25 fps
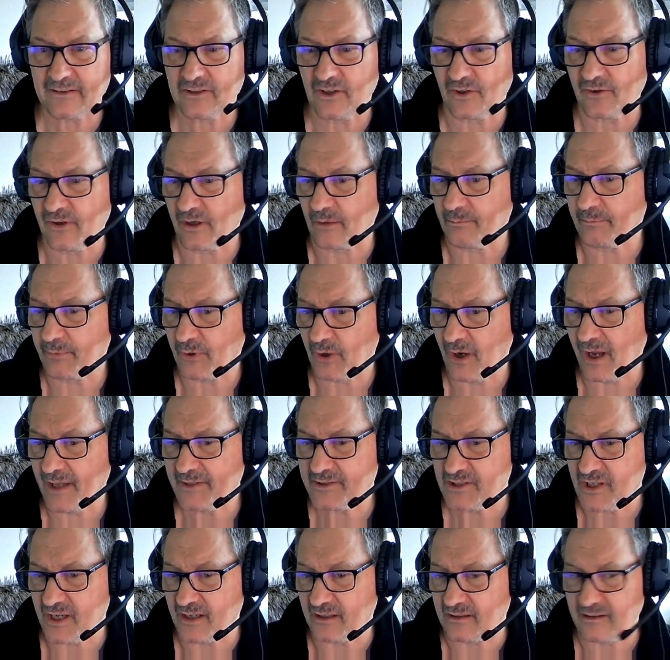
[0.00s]
on our
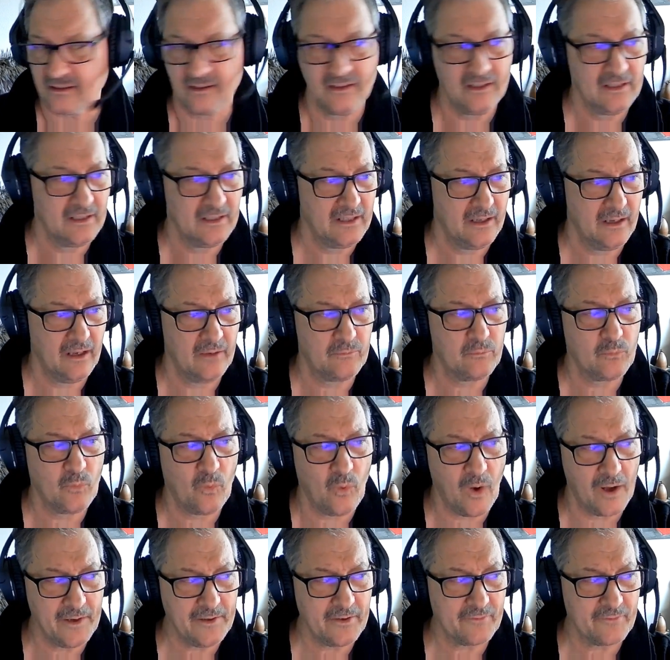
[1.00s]
project. And
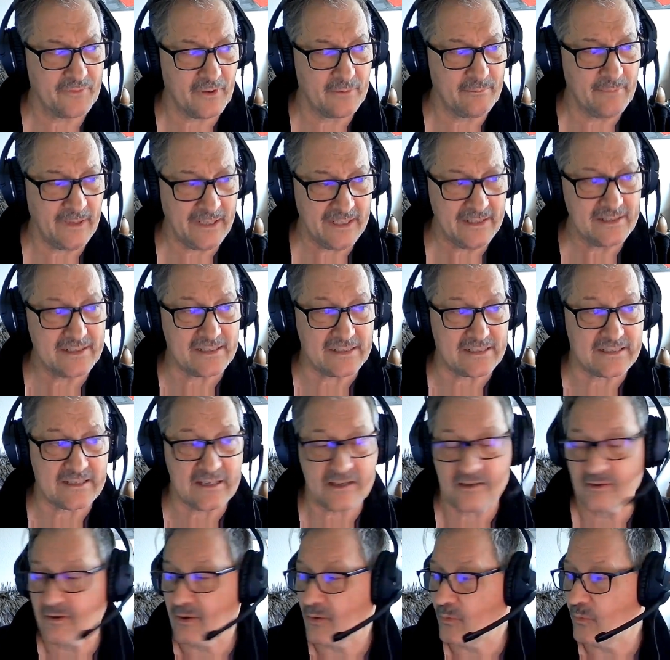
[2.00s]
one of them is
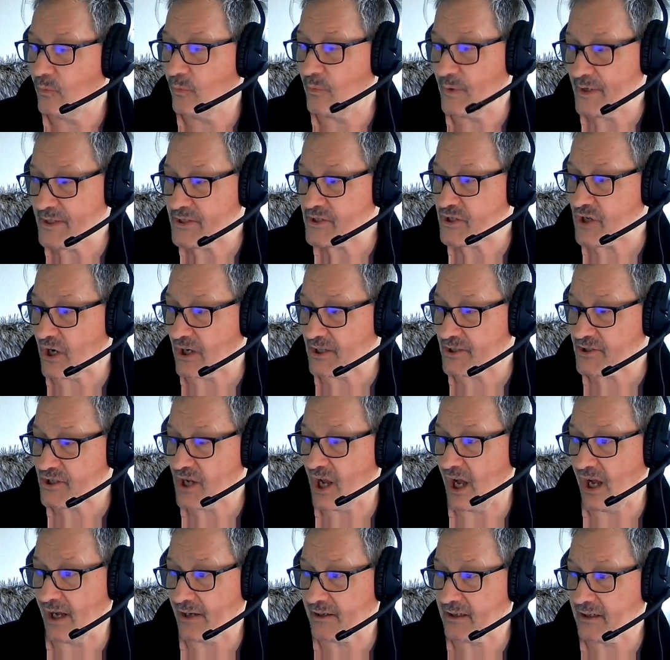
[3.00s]
when we start
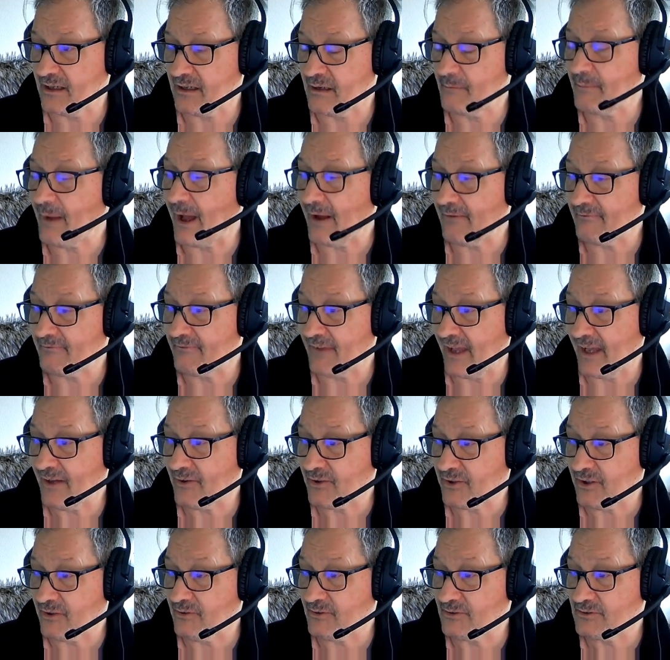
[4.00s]
talking about
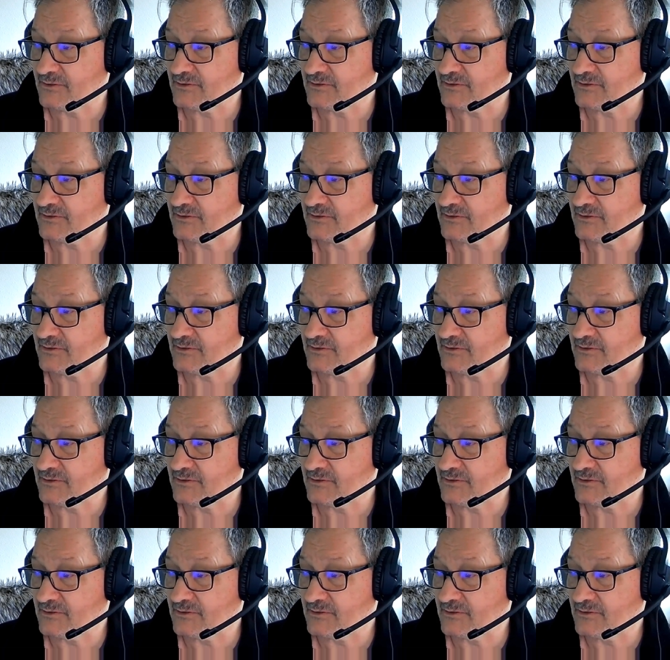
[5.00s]
value.